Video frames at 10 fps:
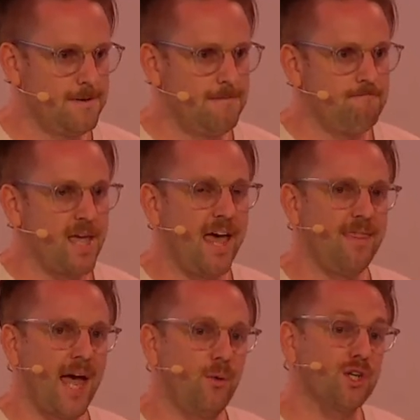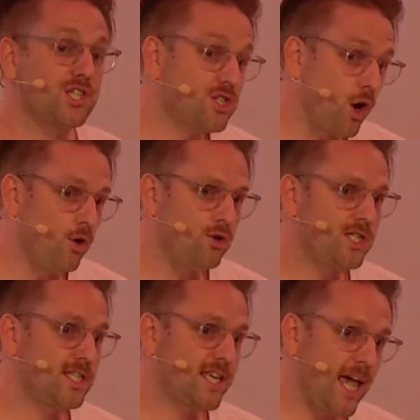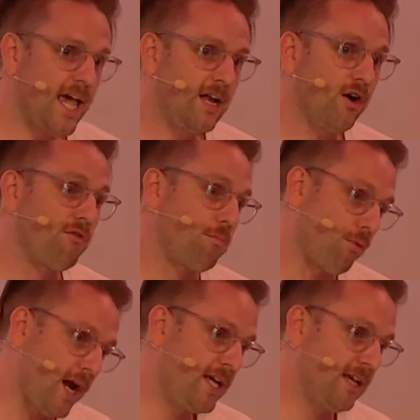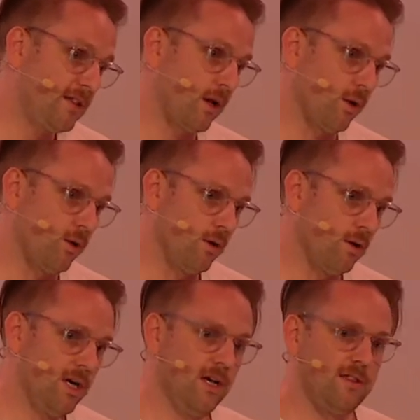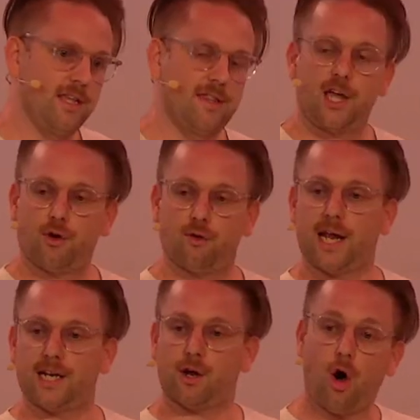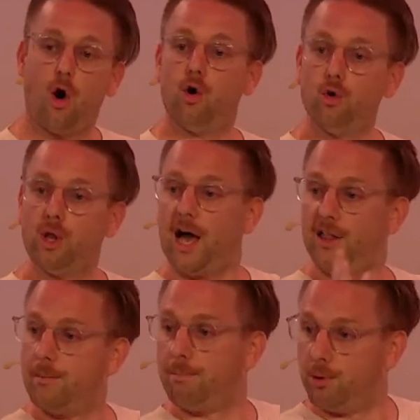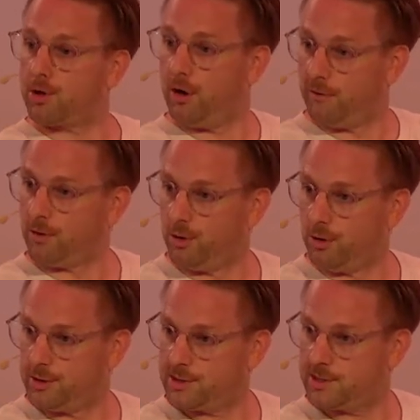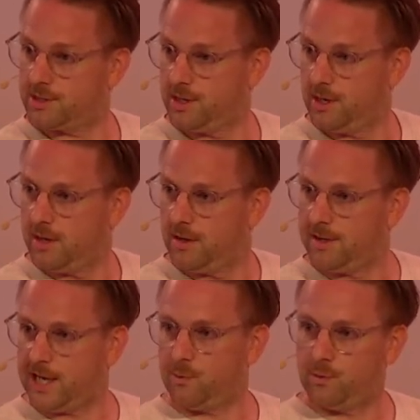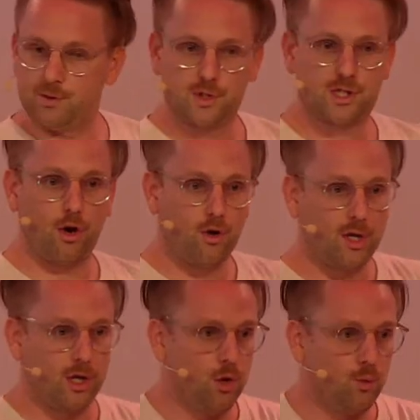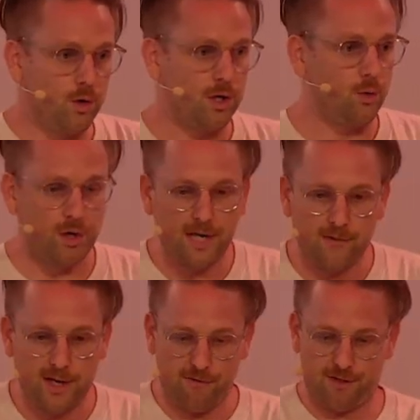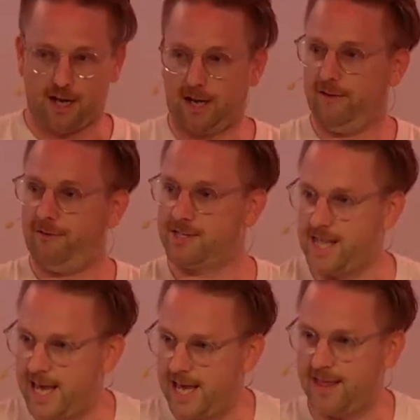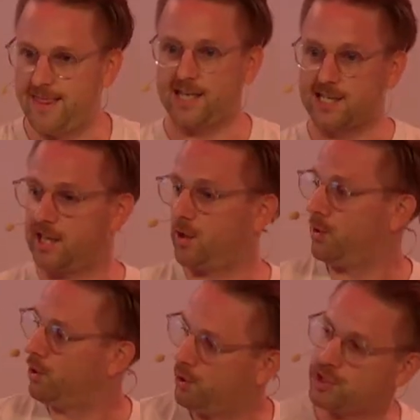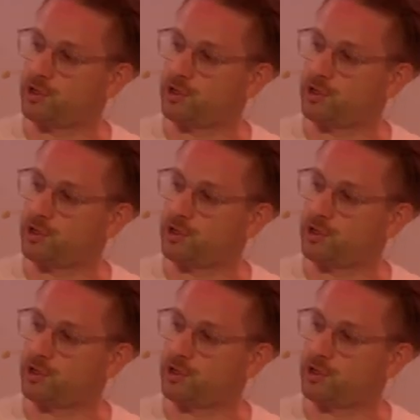And they were so scared of breaking the law that they created a whole other book of laws that so you wouldn't even, if the cliff is there, they set the laws so